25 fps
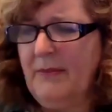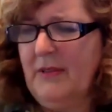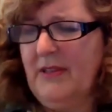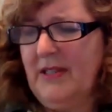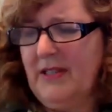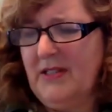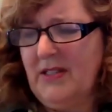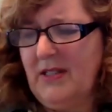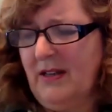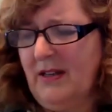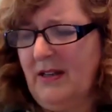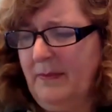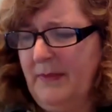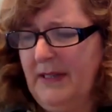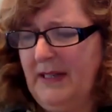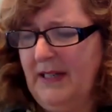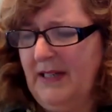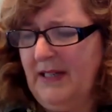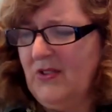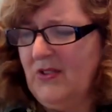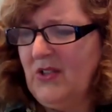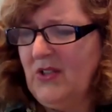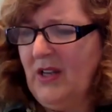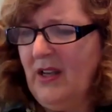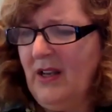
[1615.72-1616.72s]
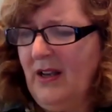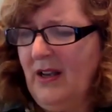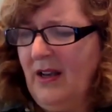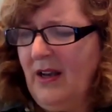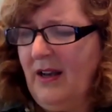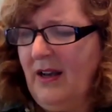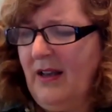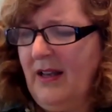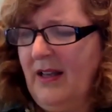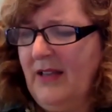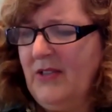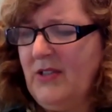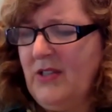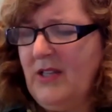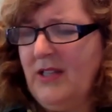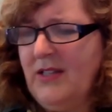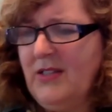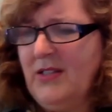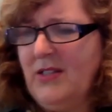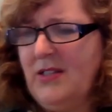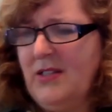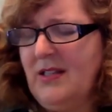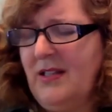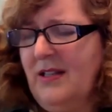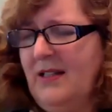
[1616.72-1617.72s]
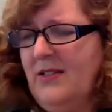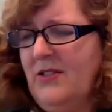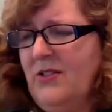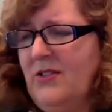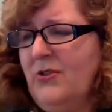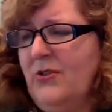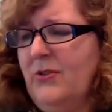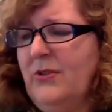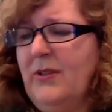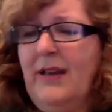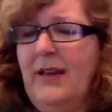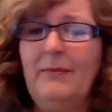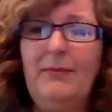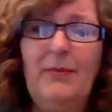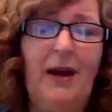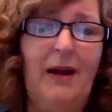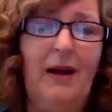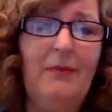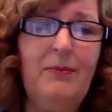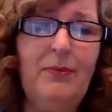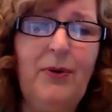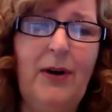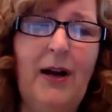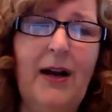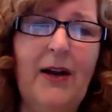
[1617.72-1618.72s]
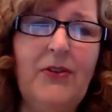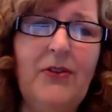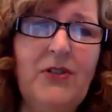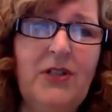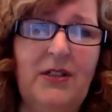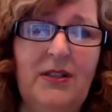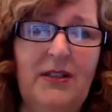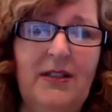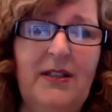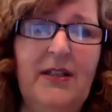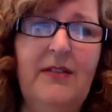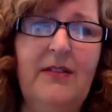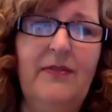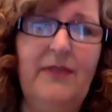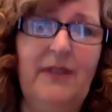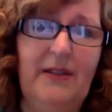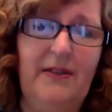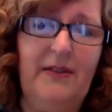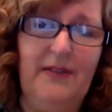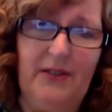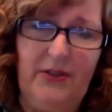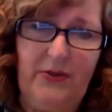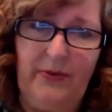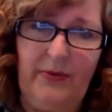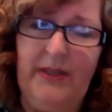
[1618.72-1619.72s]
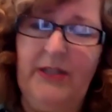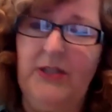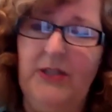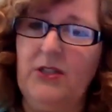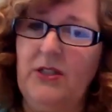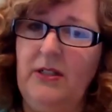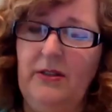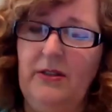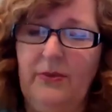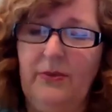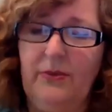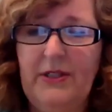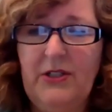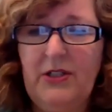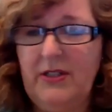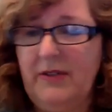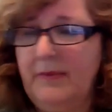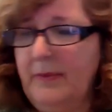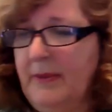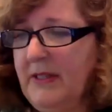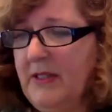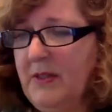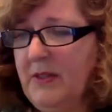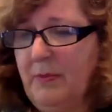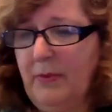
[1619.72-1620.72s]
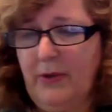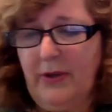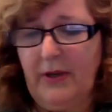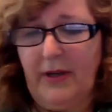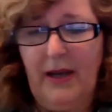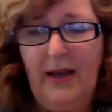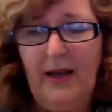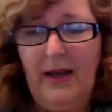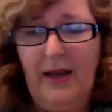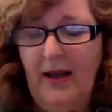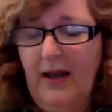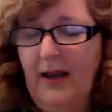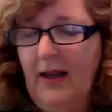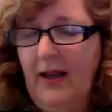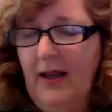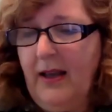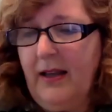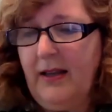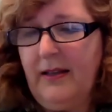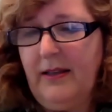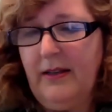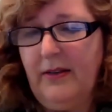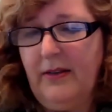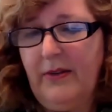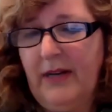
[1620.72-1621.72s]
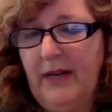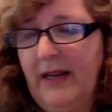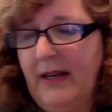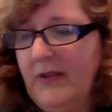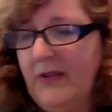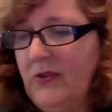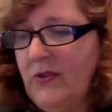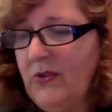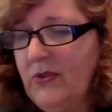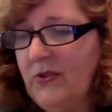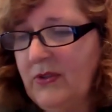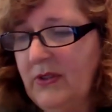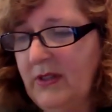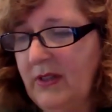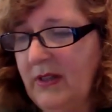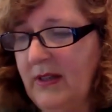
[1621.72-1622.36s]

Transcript: of these companies. It's truly, I'm proud to live in this region, in the region of Pittsburgh. You know, it has